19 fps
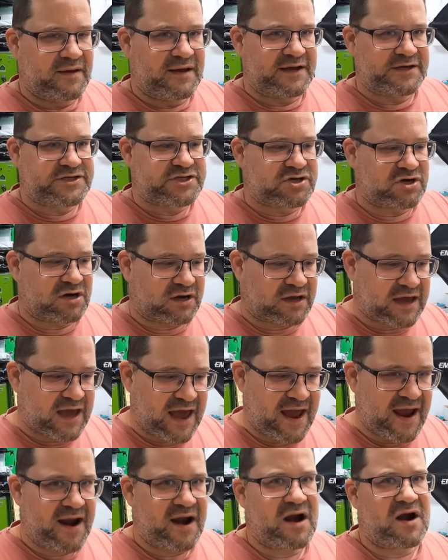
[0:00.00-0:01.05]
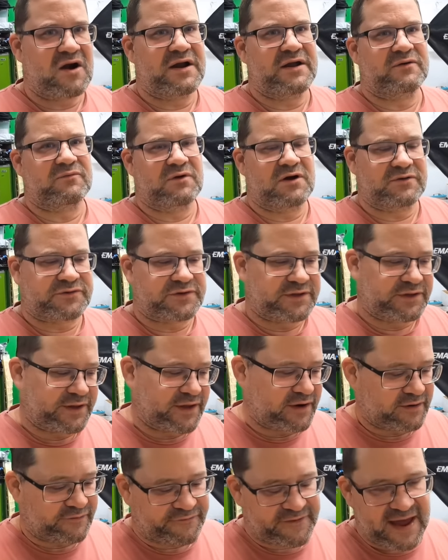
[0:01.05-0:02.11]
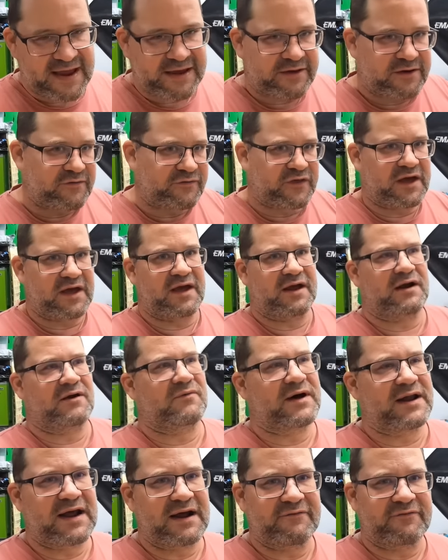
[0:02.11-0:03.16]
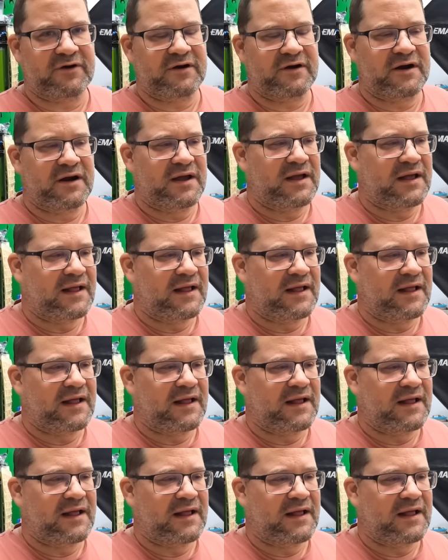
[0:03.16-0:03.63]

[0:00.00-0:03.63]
and took care and wrote the little thank you thing or whatever,